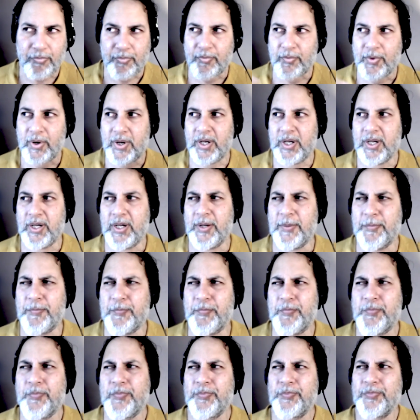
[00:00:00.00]
So
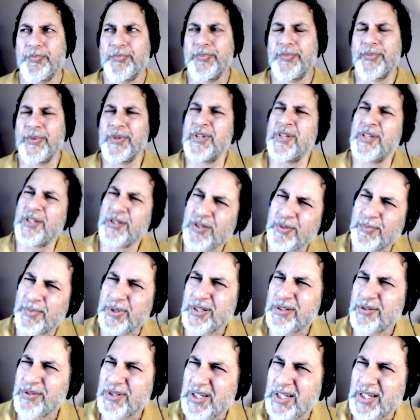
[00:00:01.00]
I'm
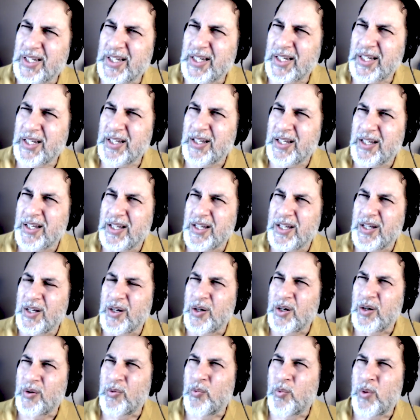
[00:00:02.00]
like, okay,
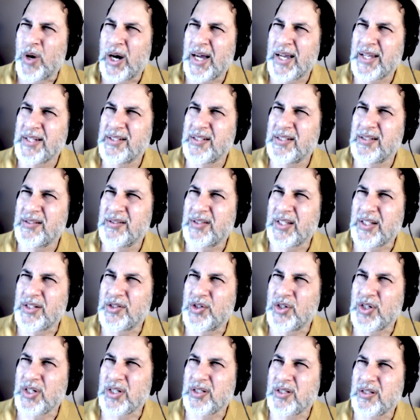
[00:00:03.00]
why didn't they
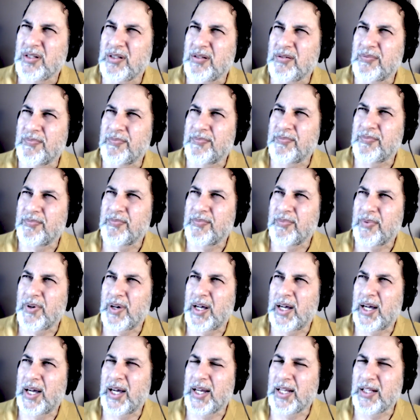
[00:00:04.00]
just
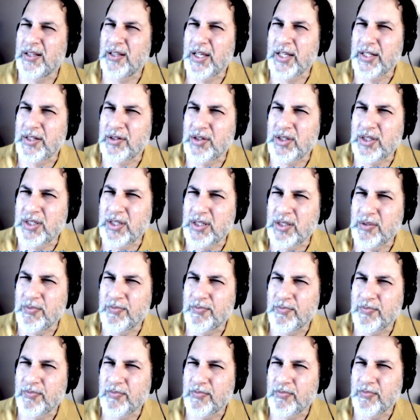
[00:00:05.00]
highlight the
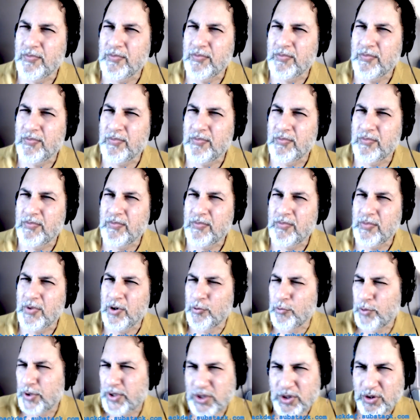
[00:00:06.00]

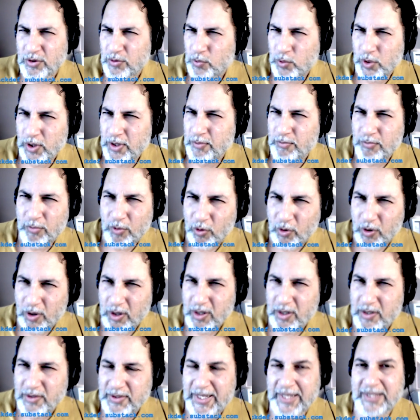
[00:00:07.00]
original one
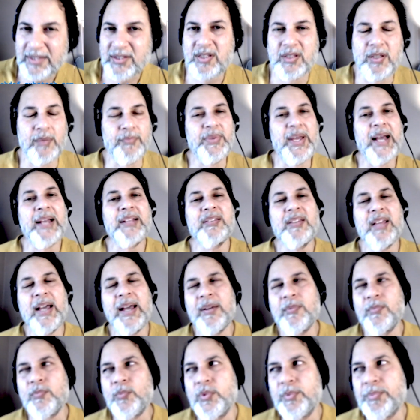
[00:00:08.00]
more?
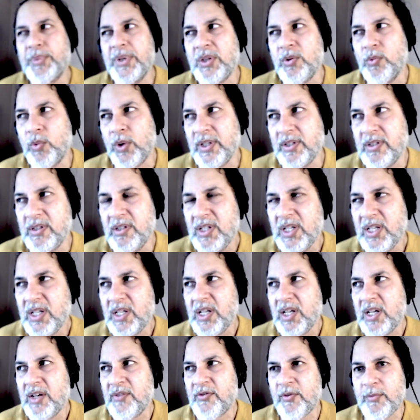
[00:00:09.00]
That would be the one
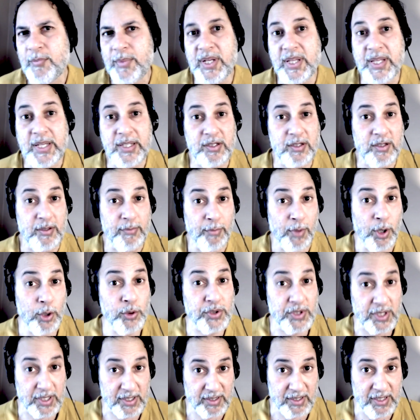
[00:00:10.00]
for me that's the
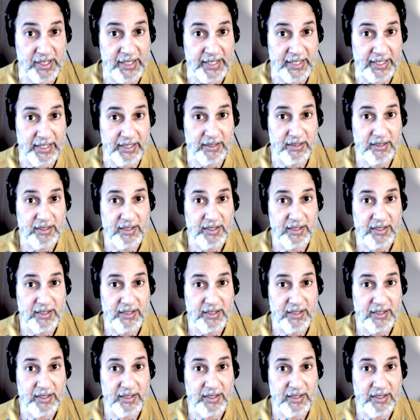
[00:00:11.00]
most exciting,